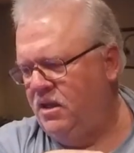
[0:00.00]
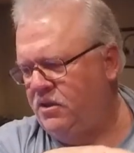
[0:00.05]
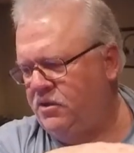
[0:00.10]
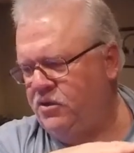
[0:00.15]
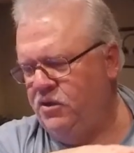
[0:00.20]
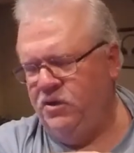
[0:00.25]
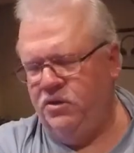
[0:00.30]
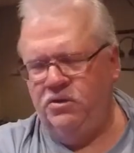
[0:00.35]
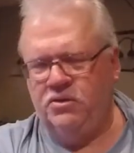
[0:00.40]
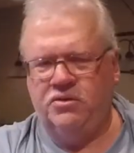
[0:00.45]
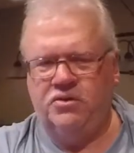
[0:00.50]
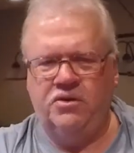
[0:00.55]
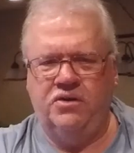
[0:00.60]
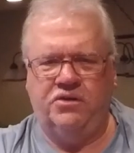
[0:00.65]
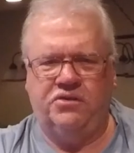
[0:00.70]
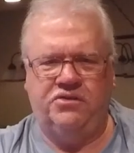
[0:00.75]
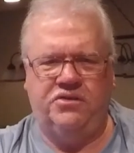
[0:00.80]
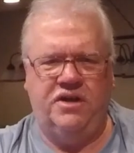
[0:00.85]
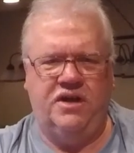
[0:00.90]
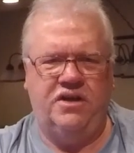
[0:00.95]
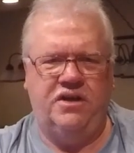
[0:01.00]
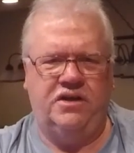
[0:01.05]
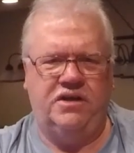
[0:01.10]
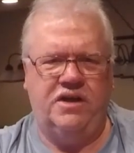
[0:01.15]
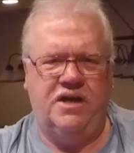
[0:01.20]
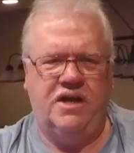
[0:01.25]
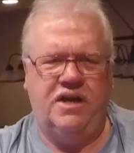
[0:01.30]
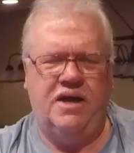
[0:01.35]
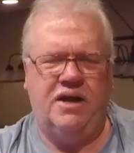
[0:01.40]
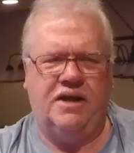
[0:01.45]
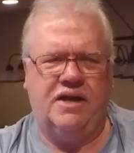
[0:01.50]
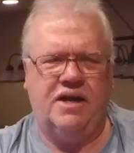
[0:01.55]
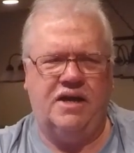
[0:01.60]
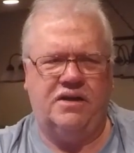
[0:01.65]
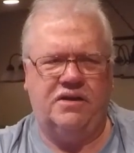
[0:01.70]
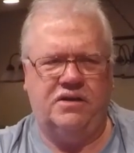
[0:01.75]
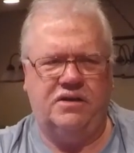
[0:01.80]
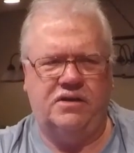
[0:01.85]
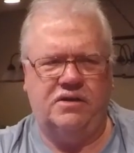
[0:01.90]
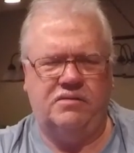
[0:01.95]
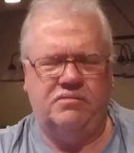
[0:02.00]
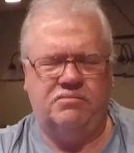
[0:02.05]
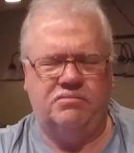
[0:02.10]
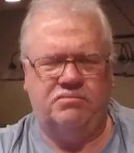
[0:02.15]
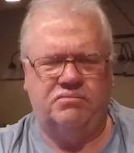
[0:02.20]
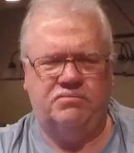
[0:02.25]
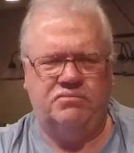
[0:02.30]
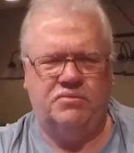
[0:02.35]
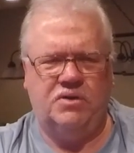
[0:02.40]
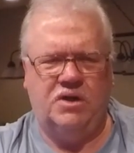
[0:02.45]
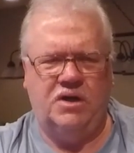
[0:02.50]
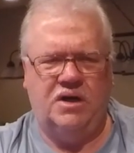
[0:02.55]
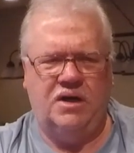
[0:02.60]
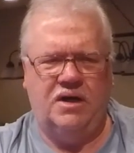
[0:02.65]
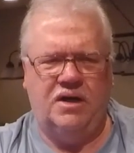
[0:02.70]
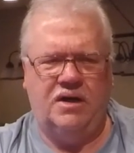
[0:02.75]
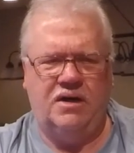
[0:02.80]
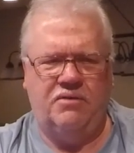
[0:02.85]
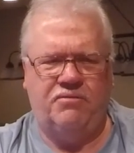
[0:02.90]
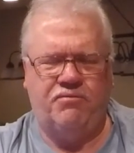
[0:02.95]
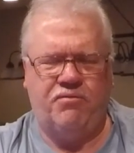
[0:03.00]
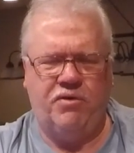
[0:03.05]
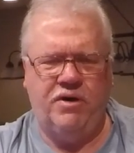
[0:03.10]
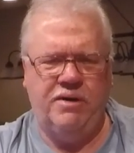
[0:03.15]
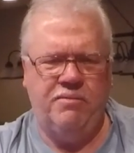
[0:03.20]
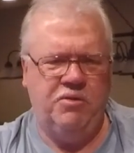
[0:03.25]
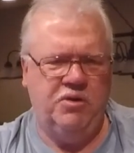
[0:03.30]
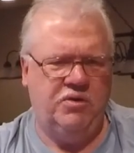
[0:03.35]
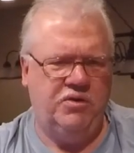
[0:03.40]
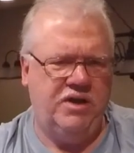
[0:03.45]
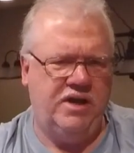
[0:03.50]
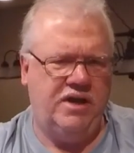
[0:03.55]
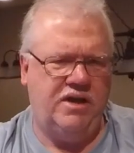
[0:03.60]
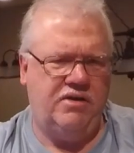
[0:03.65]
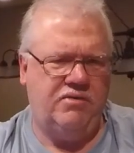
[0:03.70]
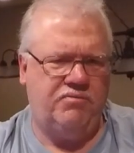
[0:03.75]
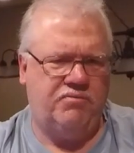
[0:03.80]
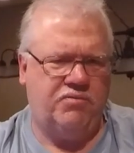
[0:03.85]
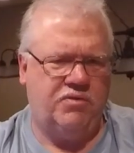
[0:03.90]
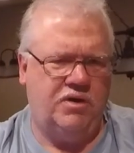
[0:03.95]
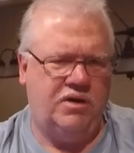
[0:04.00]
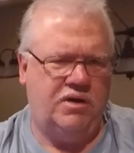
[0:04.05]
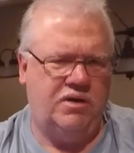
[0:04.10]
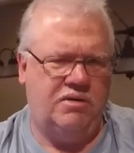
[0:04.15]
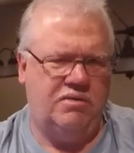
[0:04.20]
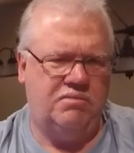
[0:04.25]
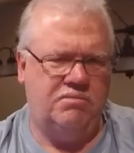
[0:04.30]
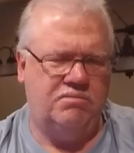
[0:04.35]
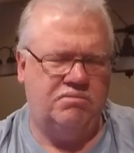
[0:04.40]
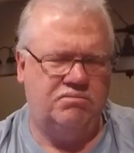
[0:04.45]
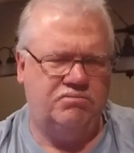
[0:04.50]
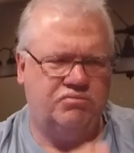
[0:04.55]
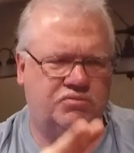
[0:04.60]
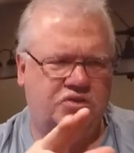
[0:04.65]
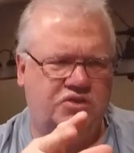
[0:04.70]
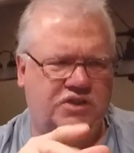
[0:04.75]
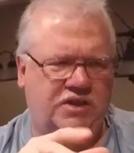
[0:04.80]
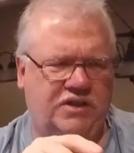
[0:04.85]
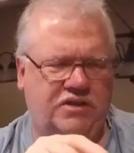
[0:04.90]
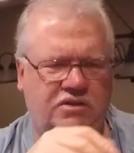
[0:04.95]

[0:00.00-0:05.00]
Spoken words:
good extending net. I got a Fraybill net from, it's like the